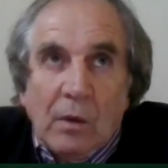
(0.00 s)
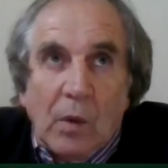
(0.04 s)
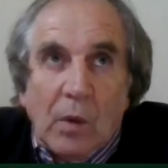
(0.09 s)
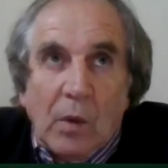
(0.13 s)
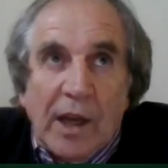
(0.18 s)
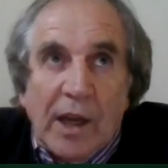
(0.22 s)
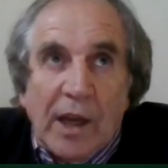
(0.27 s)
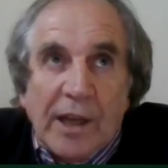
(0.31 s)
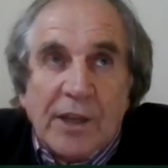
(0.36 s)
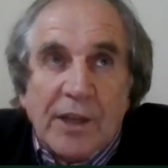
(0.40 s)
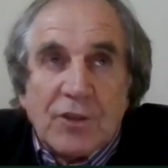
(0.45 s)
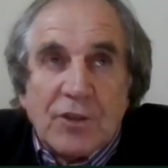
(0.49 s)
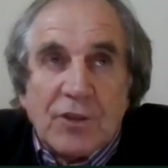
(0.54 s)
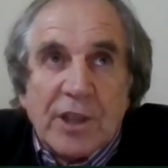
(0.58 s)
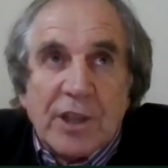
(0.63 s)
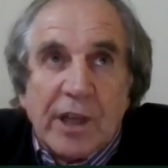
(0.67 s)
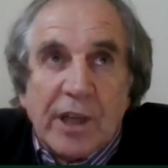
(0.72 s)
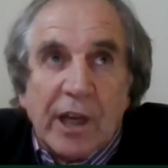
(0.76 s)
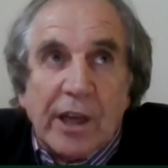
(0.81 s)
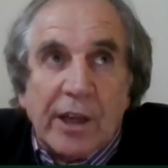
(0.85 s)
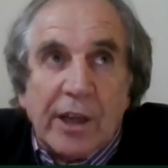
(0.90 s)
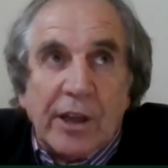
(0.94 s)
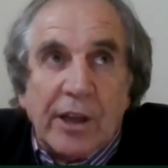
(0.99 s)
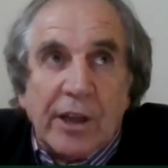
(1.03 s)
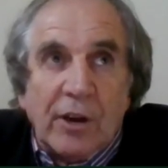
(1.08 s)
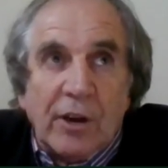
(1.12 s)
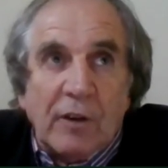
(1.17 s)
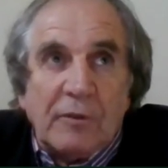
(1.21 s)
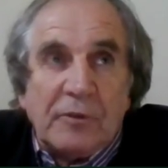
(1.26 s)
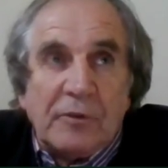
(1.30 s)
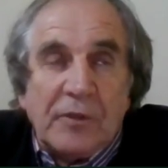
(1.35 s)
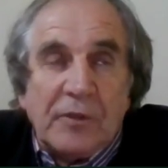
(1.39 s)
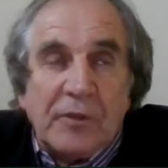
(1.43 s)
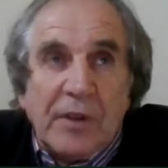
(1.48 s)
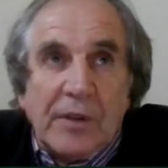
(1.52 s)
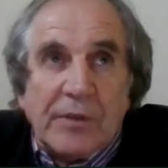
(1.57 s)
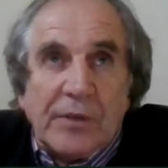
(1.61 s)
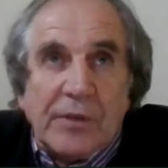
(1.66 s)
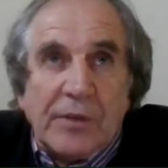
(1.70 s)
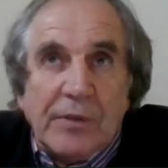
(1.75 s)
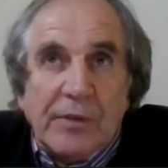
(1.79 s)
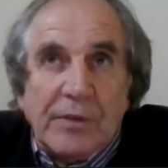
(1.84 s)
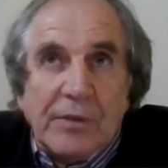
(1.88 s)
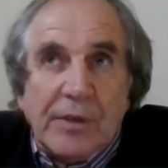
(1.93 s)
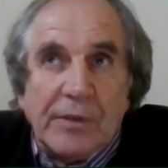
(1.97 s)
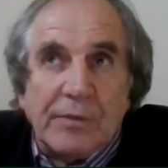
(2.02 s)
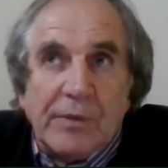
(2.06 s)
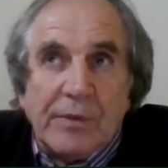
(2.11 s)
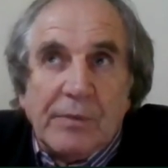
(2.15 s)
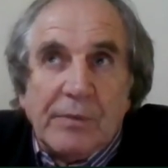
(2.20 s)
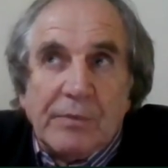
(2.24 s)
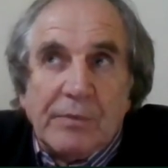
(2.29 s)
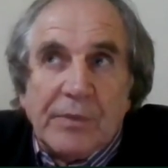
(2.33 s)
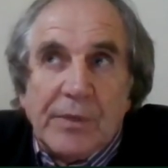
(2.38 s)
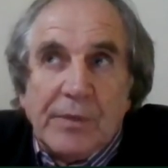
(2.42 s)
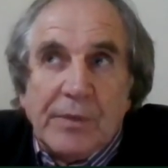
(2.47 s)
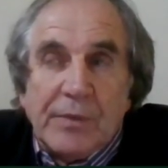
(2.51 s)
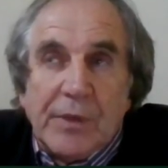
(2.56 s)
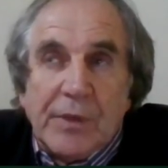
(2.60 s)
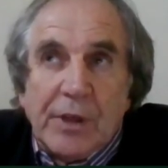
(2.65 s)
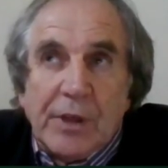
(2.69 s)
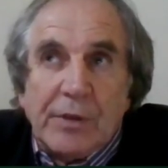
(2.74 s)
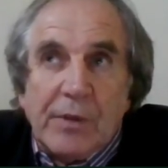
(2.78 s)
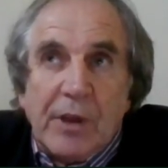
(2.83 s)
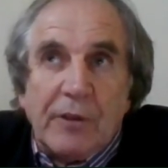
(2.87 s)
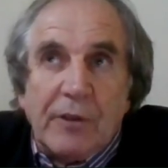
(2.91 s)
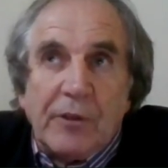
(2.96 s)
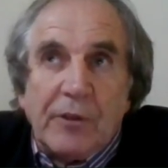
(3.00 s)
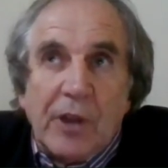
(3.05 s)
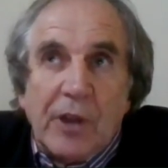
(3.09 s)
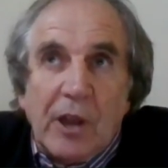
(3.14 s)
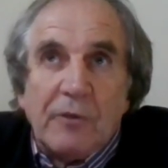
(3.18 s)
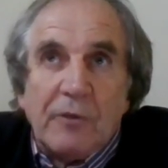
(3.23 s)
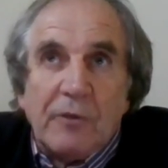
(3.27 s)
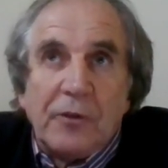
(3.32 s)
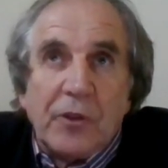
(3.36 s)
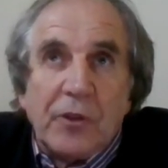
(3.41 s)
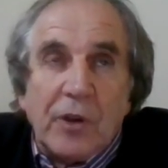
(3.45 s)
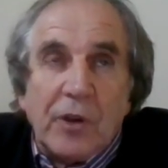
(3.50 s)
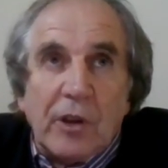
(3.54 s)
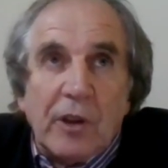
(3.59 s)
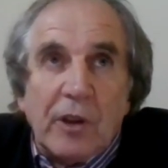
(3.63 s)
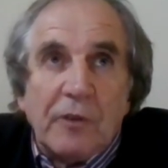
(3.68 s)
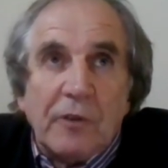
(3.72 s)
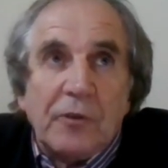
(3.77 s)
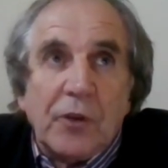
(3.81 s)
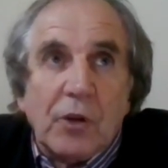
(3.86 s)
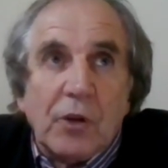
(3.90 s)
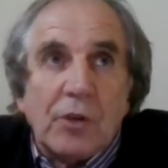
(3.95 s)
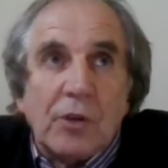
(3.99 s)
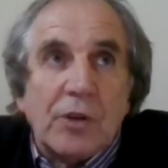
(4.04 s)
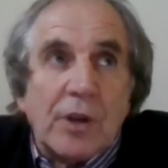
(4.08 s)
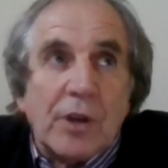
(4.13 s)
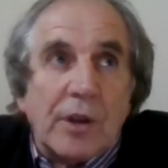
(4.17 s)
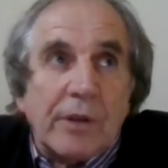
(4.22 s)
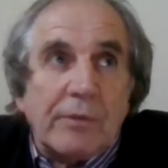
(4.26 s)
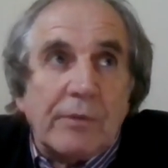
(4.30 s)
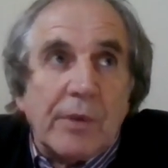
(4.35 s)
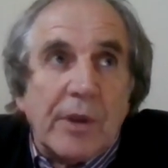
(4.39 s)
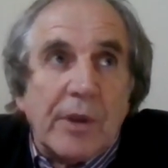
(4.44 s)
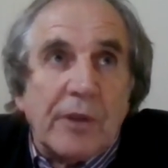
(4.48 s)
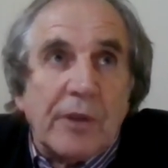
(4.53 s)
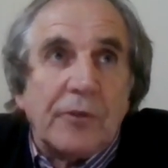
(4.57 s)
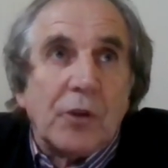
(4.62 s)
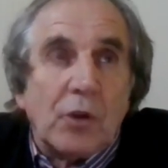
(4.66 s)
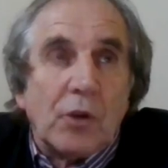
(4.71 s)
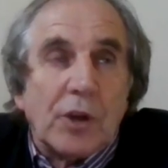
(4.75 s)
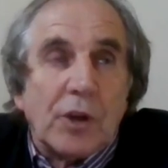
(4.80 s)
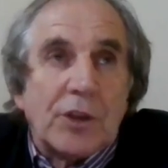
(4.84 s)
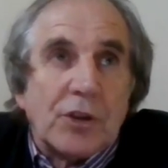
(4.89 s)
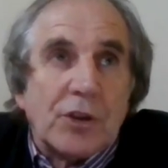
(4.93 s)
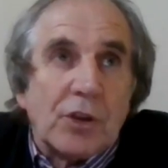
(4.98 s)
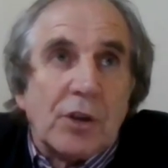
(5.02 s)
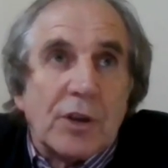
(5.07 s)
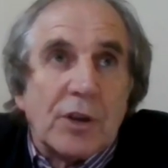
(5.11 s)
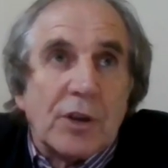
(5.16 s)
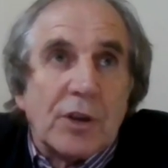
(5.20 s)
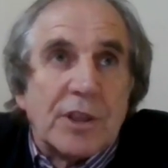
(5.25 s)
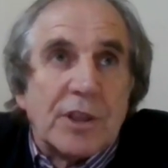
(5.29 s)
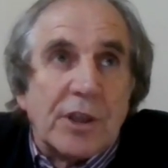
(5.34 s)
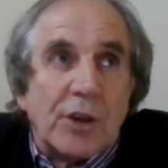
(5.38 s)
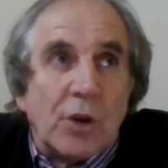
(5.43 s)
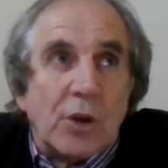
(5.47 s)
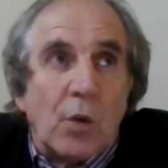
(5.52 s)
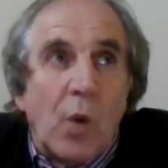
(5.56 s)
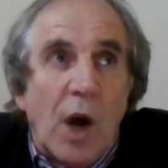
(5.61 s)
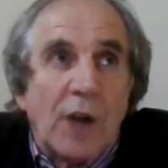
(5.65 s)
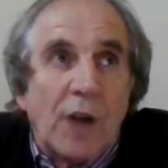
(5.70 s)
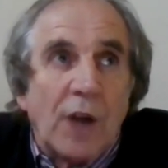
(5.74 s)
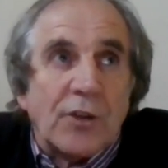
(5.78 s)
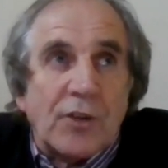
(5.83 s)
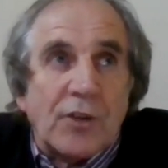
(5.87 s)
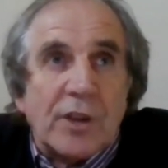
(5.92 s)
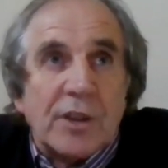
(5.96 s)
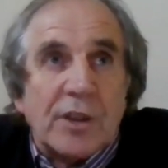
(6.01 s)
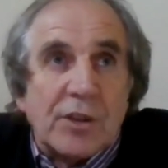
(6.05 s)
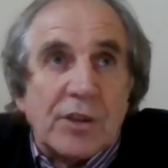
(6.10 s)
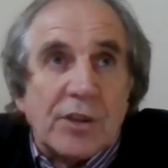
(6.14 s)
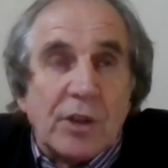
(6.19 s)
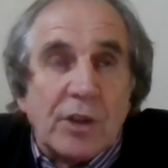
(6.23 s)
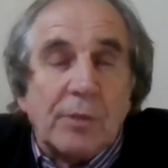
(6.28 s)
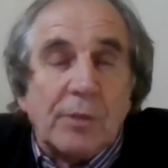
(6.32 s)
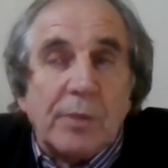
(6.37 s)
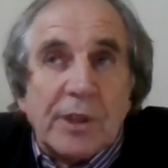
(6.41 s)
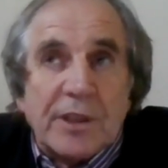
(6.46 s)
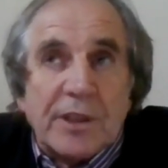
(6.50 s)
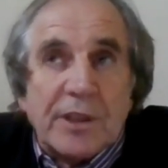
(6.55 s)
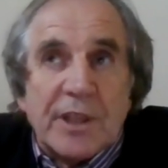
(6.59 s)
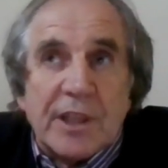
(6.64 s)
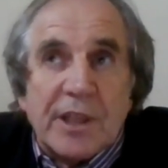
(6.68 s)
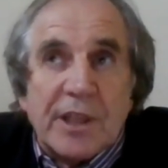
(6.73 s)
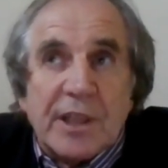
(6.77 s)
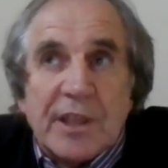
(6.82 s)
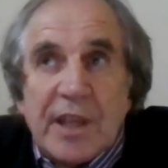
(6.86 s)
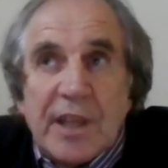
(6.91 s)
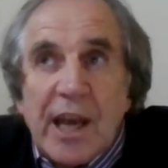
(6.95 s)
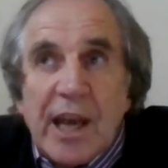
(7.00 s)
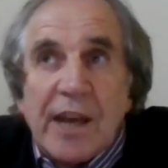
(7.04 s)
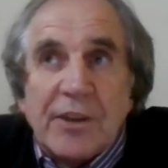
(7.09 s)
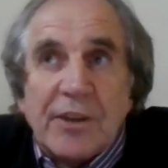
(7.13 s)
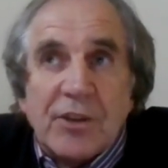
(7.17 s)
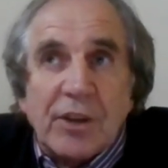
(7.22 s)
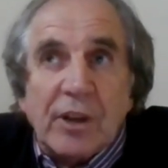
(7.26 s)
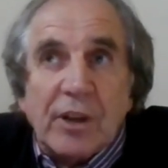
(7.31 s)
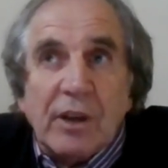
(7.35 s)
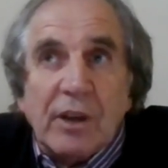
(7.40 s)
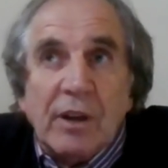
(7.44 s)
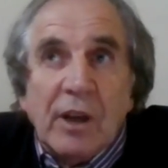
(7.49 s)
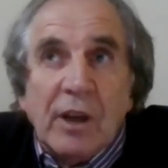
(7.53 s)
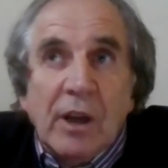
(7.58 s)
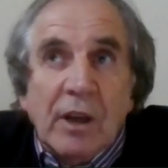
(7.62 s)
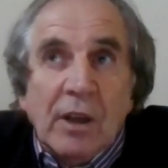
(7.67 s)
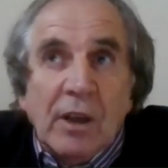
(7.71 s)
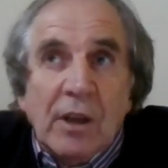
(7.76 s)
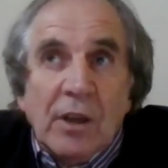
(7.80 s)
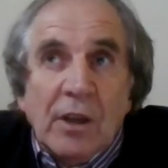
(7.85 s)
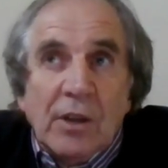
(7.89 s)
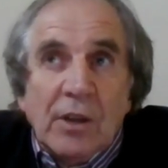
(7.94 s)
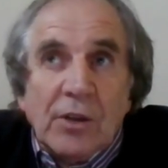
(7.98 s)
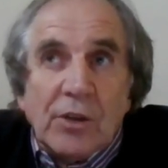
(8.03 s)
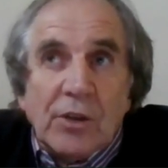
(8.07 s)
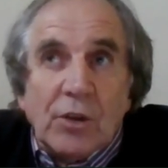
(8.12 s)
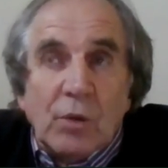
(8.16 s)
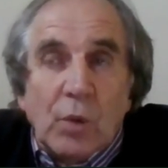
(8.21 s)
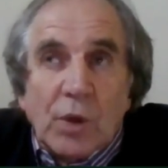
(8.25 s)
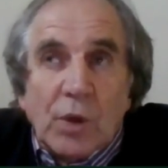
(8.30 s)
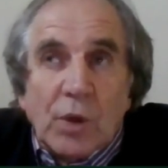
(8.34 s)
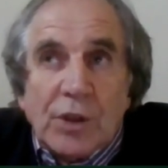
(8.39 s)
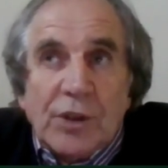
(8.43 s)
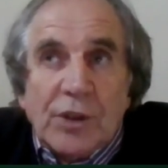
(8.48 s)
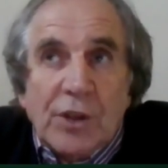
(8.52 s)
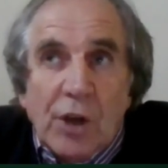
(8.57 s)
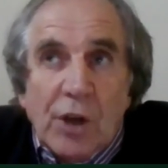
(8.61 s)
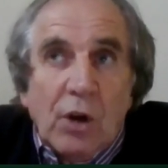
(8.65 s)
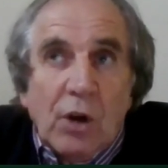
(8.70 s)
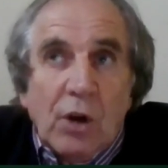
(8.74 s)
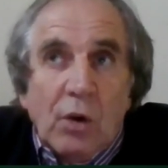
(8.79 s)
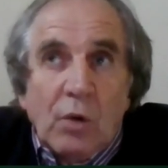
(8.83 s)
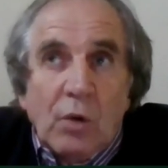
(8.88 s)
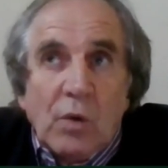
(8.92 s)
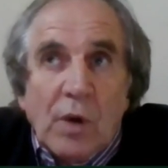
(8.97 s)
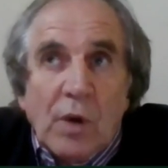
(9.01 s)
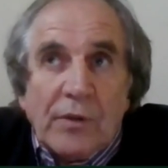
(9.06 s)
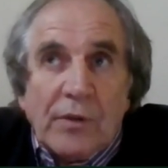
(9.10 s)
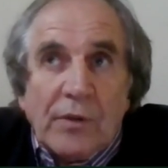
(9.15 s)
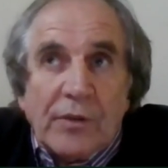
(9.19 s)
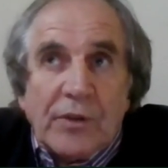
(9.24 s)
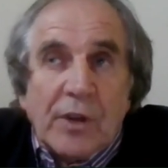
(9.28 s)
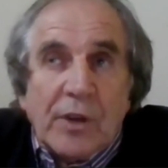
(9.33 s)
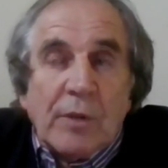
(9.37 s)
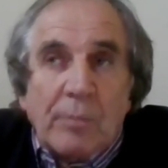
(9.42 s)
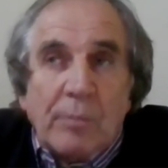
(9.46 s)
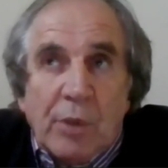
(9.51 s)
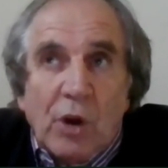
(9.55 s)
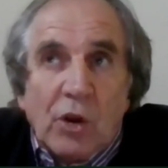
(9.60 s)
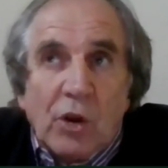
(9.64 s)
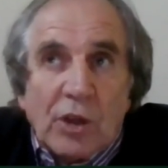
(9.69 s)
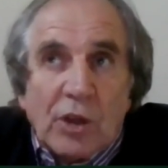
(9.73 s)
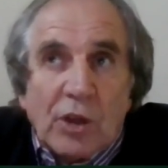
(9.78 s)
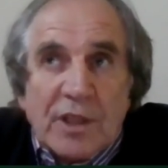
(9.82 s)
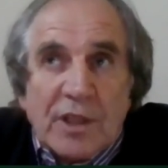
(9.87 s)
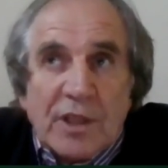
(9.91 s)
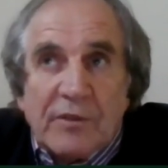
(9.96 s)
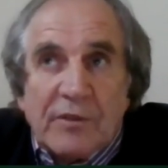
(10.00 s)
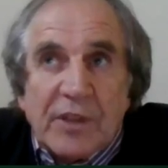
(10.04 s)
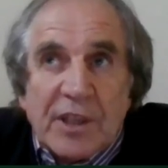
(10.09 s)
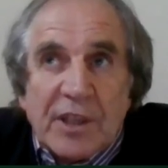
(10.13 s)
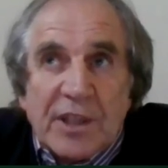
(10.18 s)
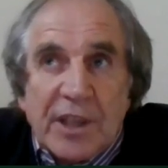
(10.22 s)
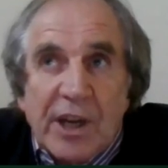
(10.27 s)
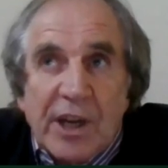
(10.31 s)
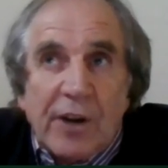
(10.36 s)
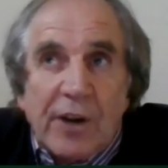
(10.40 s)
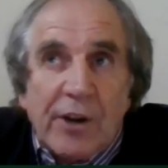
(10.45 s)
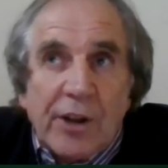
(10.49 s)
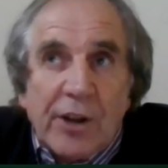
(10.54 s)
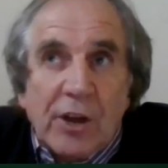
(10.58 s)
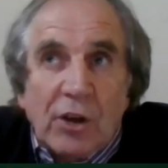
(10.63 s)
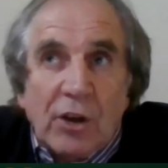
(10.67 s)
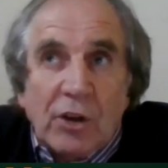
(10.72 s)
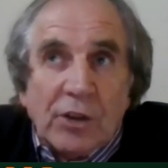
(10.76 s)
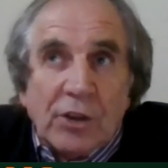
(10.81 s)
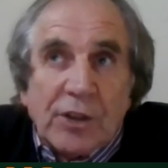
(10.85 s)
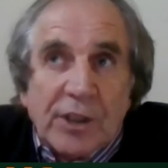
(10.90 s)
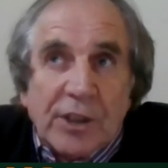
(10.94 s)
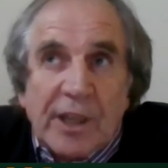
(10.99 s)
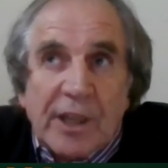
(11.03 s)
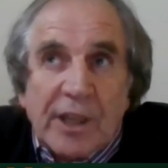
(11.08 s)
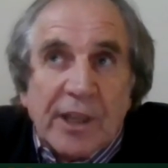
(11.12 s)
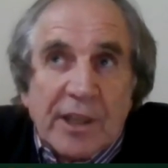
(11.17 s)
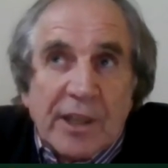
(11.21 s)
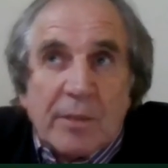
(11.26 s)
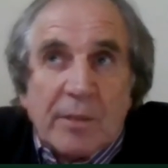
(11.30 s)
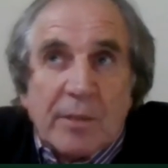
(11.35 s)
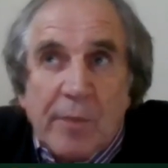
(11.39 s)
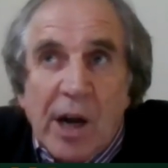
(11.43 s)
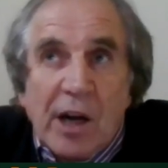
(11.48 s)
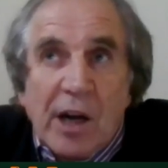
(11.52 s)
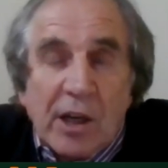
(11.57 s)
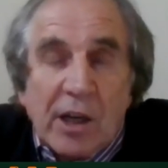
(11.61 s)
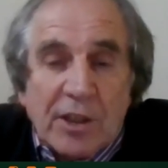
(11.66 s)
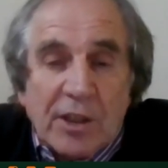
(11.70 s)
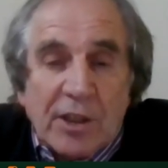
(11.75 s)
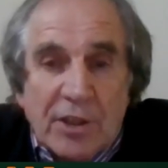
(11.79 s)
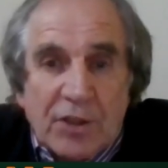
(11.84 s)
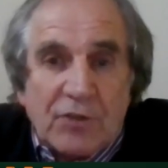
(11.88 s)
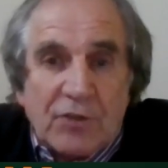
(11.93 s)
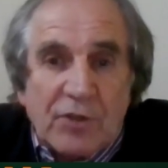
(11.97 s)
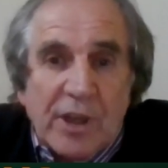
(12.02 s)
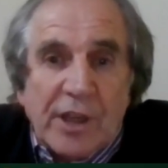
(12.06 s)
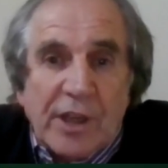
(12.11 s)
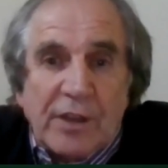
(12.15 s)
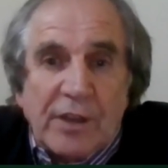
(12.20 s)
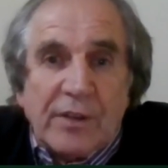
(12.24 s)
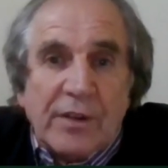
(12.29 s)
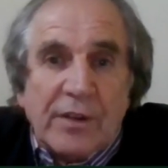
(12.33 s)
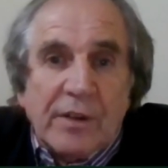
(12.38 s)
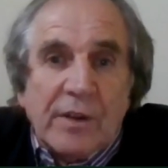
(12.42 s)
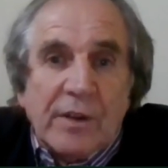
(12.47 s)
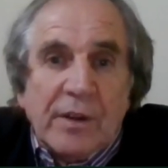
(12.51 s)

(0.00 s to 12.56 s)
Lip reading: Well, interestingly enough, if you're a tourist and you wander into Dublin city centre, you wouldn't know the importance of this area other than it's a market street.